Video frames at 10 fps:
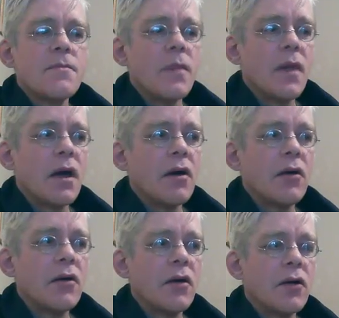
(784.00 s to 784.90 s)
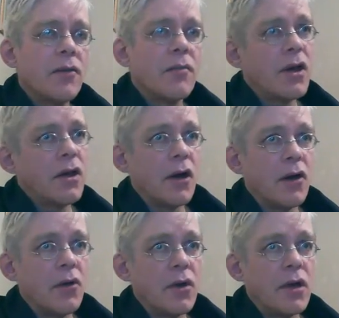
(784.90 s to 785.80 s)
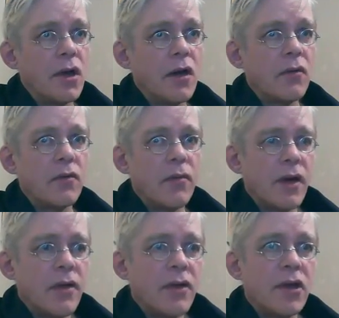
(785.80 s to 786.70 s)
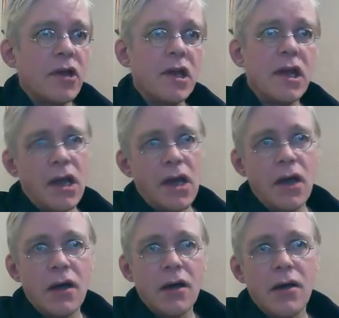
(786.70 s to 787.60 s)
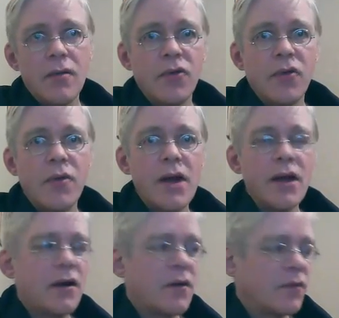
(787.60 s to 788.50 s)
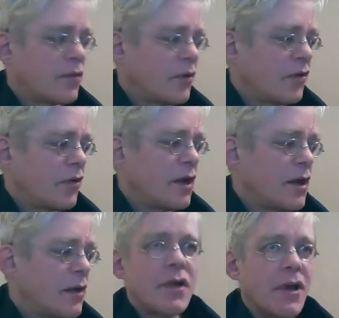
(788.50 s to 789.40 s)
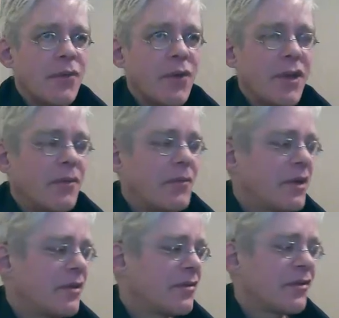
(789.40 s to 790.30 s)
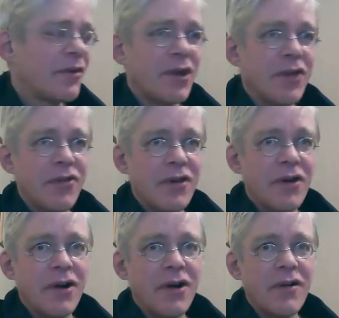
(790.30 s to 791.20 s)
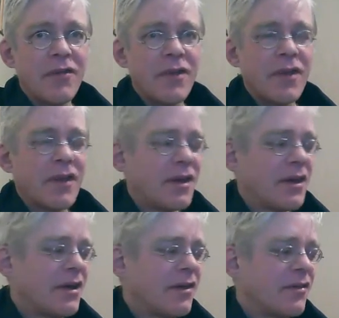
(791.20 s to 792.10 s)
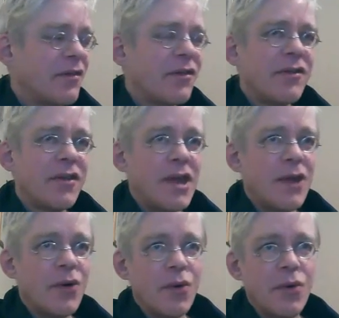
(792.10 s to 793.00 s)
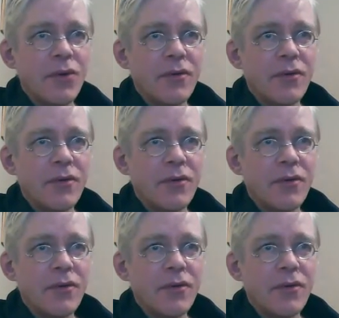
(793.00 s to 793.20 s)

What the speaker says: Now, you may know in the alphabet that a D comes directly after a C, and what that means on a guitar is that the D chord